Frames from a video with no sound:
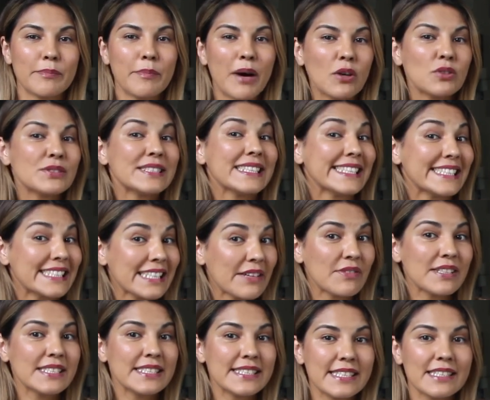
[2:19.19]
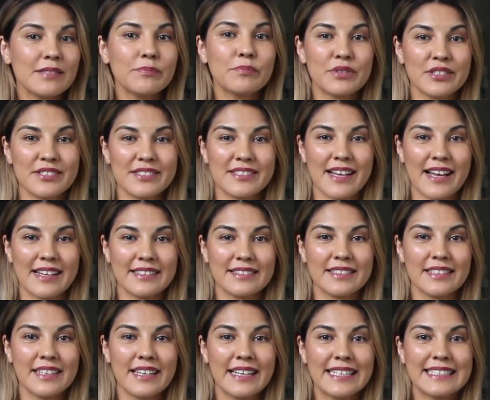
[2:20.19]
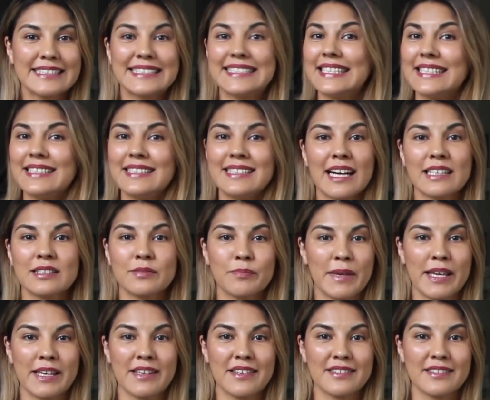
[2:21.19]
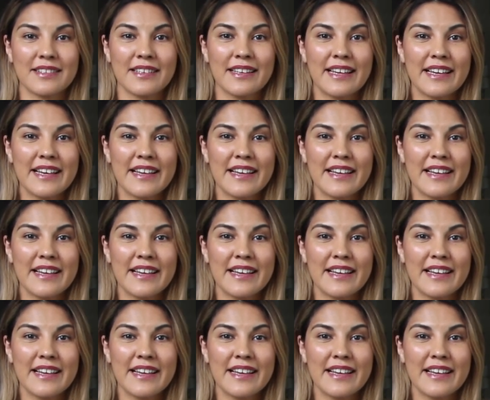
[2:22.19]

about seventeen percent did not make it.